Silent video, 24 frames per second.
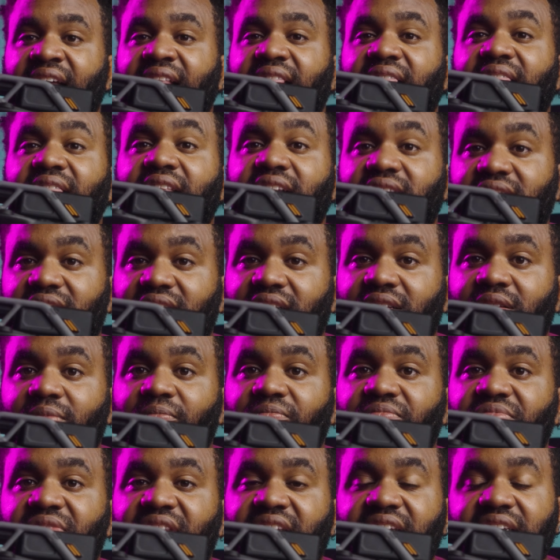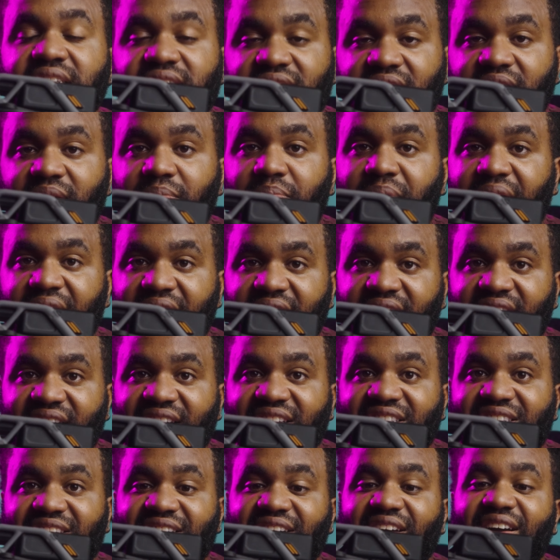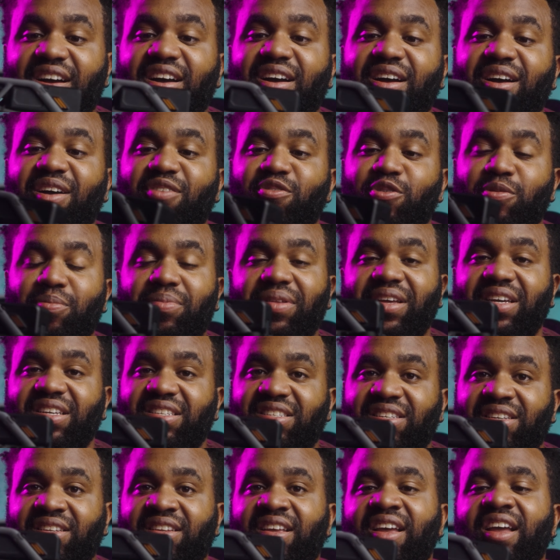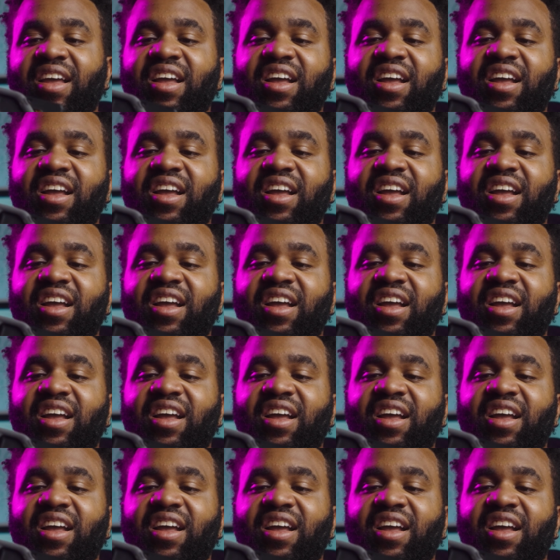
little decent penny to replace it.